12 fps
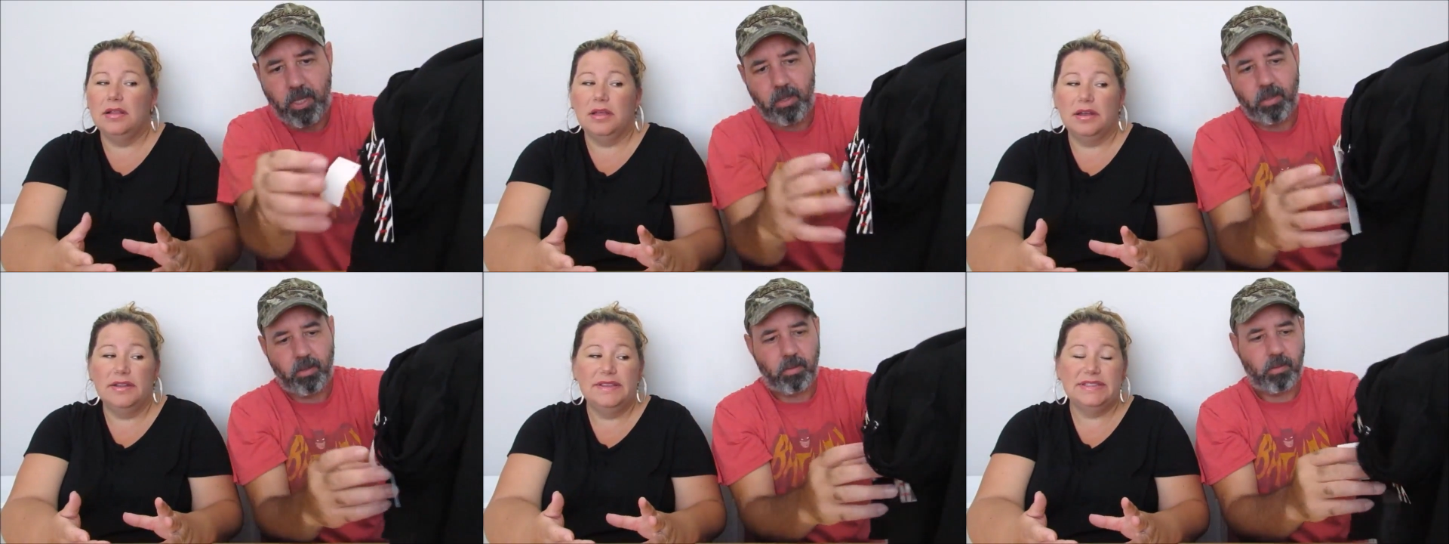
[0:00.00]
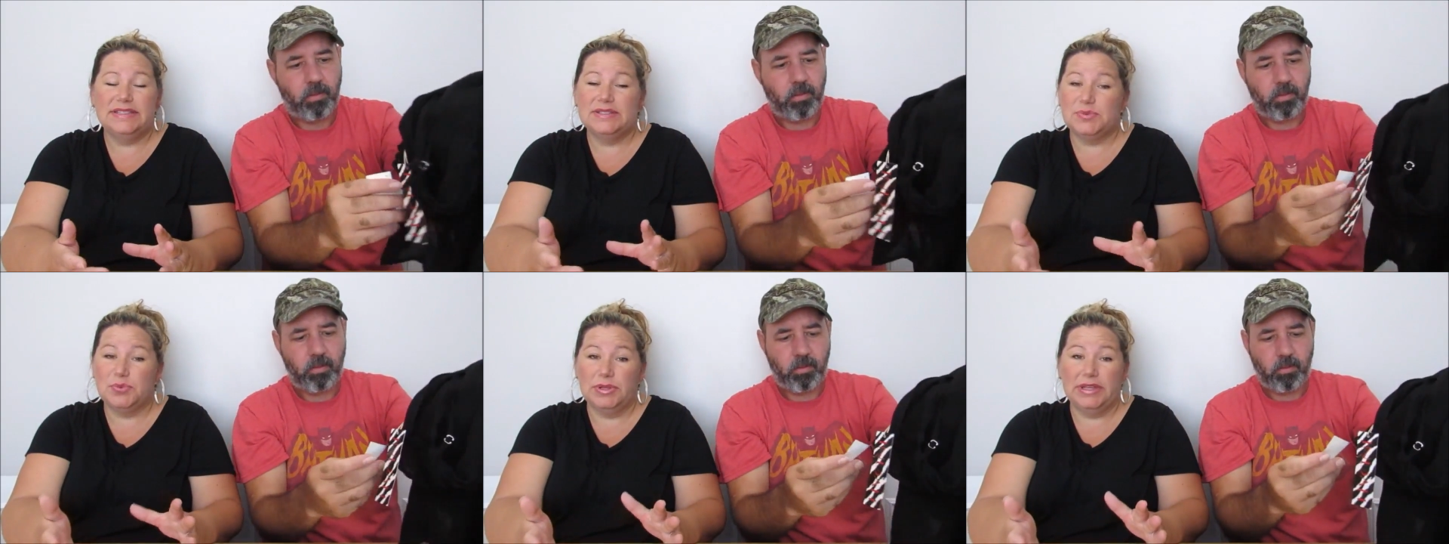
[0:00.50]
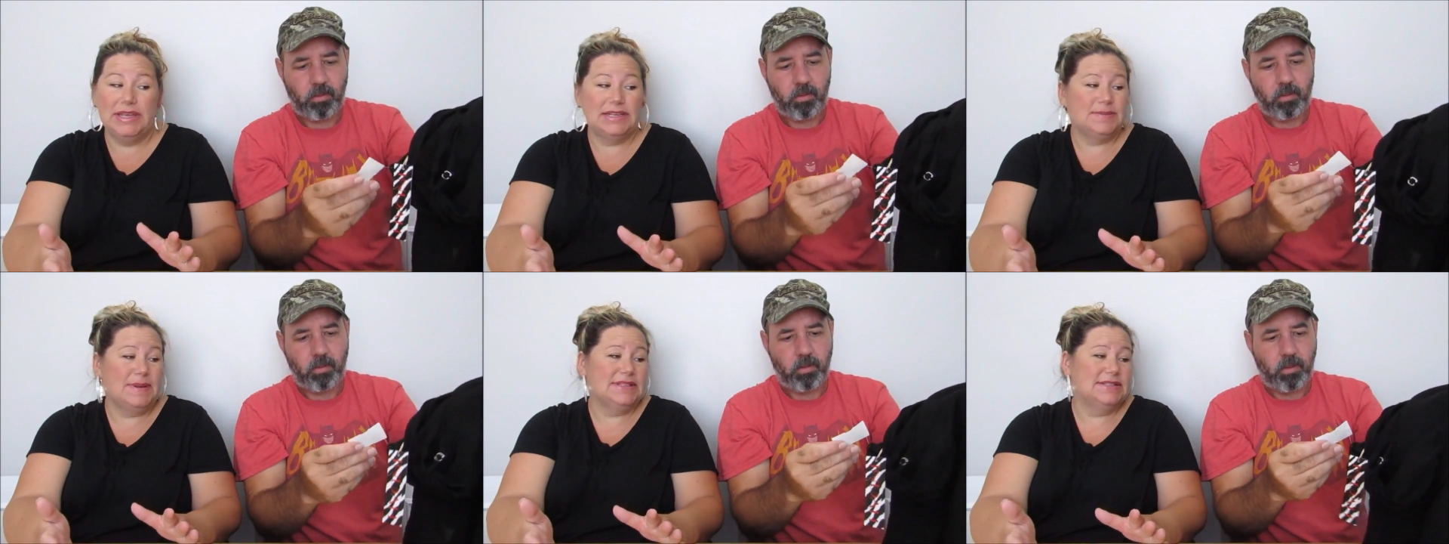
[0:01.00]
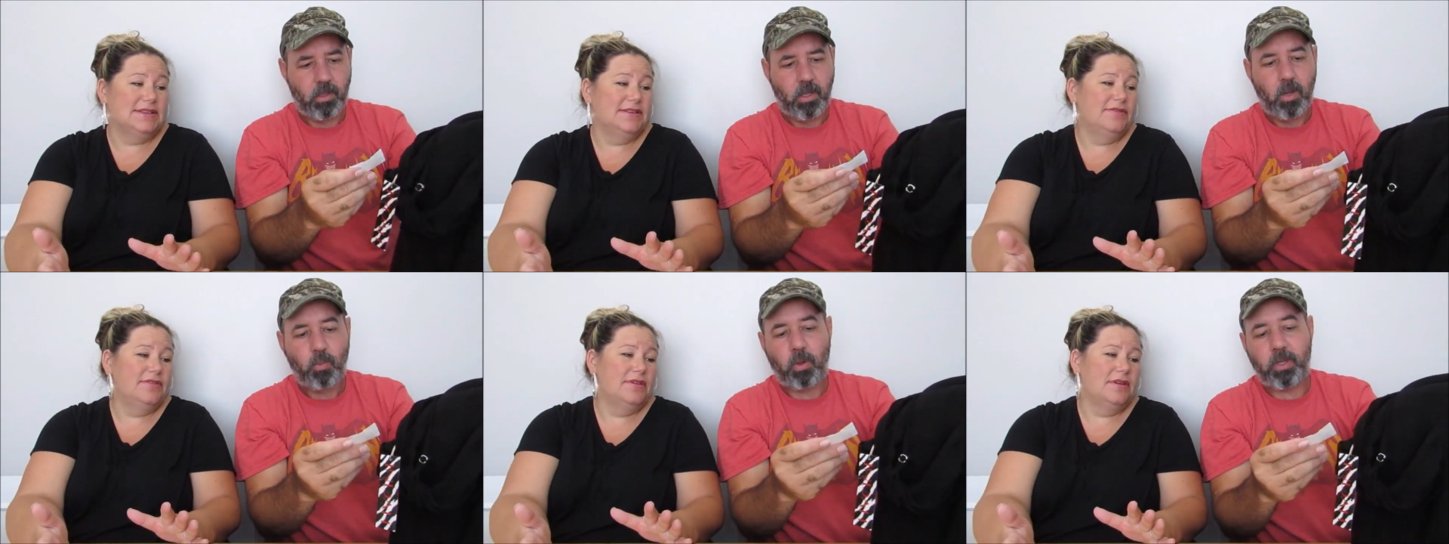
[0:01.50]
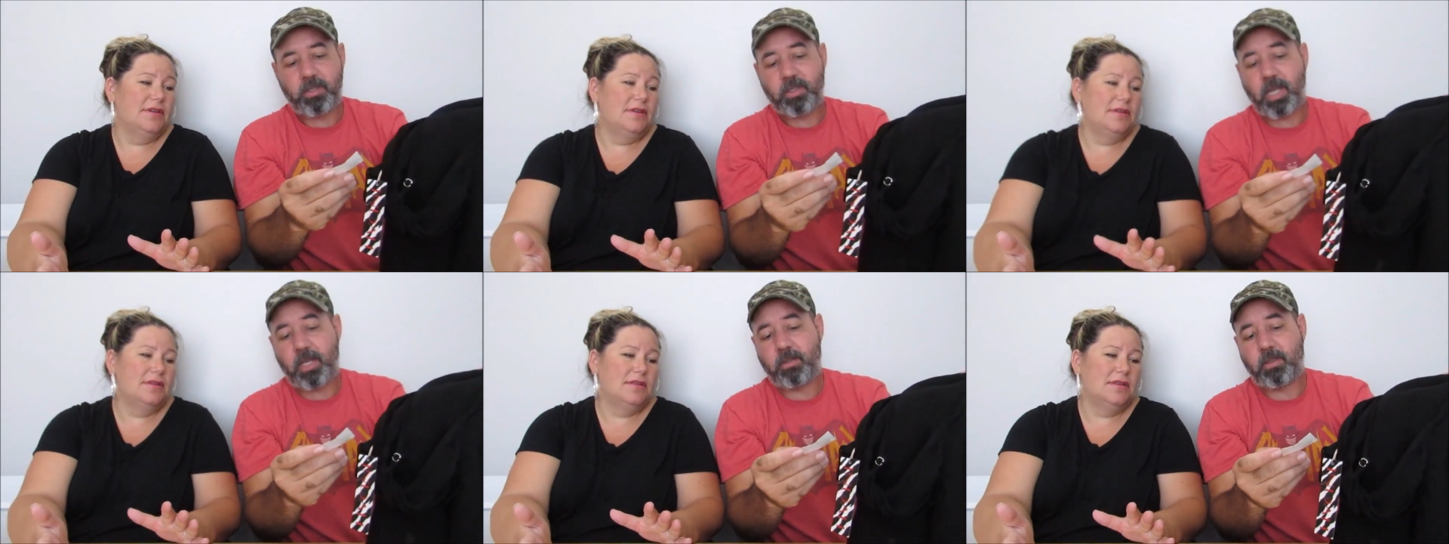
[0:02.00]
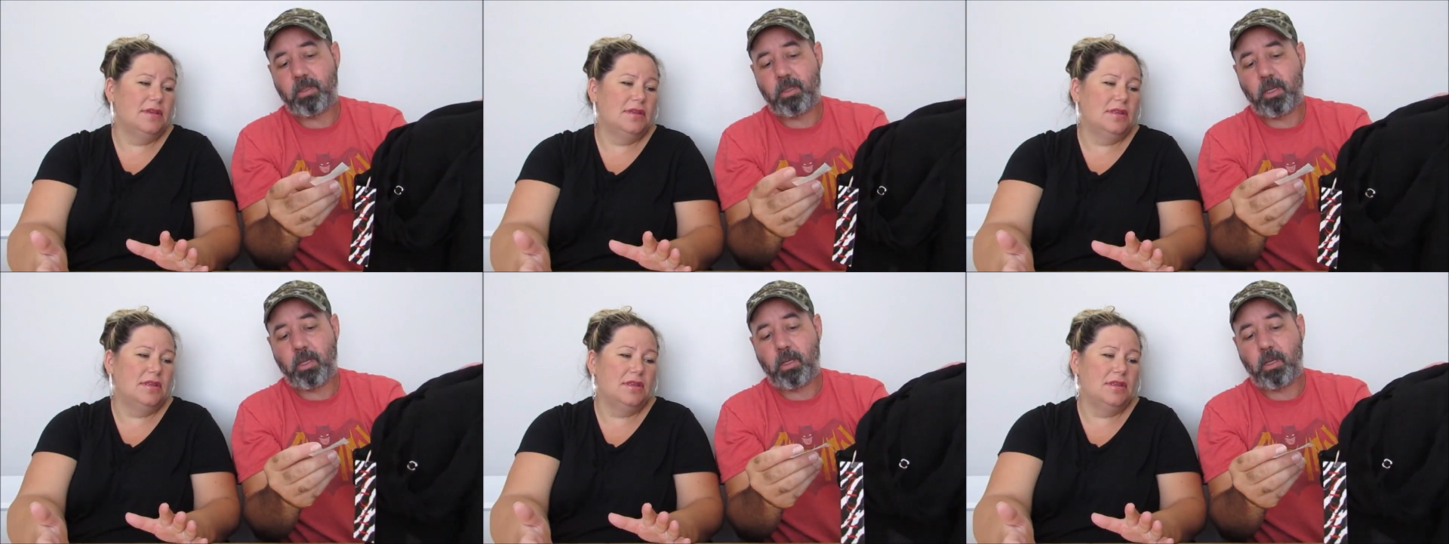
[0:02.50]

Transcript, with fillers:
Speaker 1: A lot of this is really expensive.
Speaker 2: Well, this says